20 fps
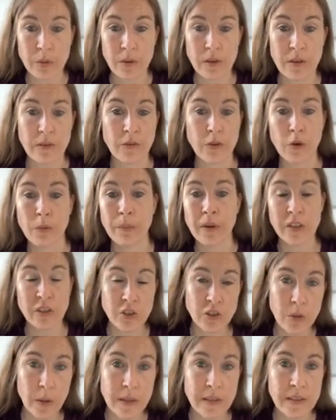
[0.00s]
So if you're
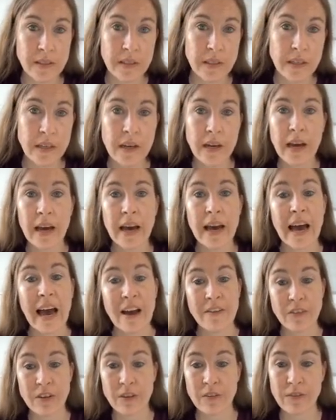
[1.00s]
menstruating,
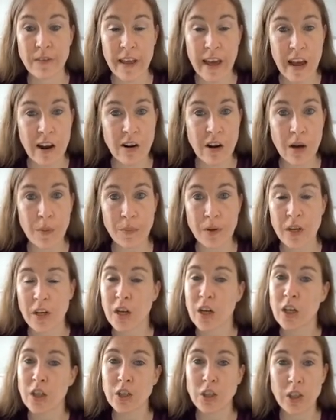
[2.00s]
having a
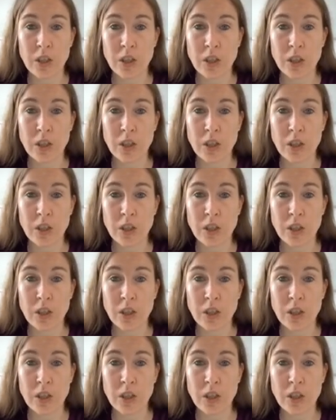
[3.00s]
flare-up,